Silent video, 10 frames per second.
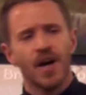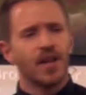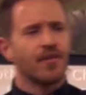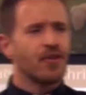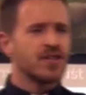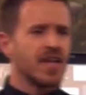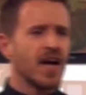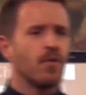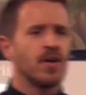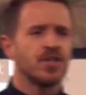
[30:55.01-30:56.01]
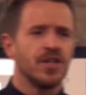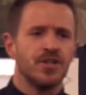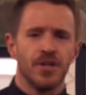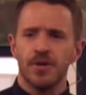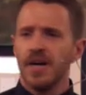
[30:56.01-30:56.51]
The first thing I want you to
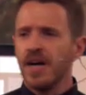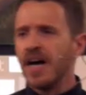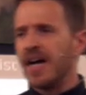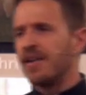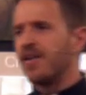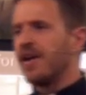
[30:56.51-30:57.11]
do uh,